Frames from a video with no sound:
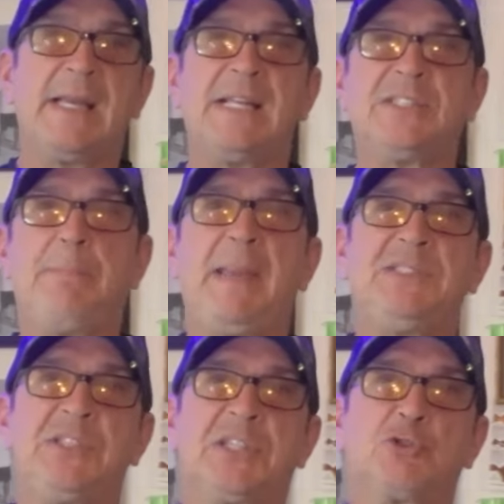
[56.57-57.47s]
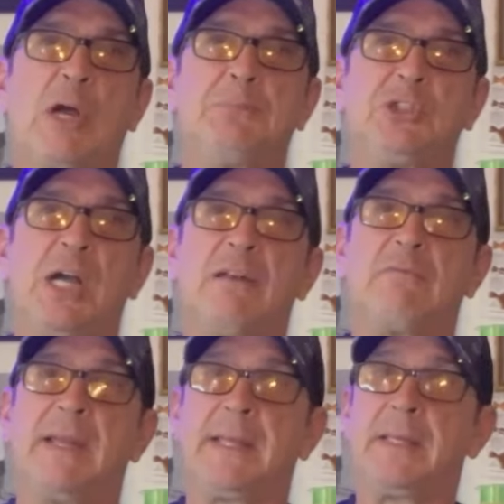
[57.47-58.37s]
is a basic drop shot
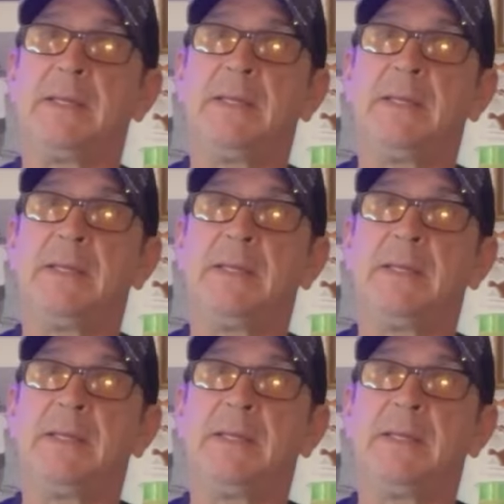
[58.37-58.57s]
rig.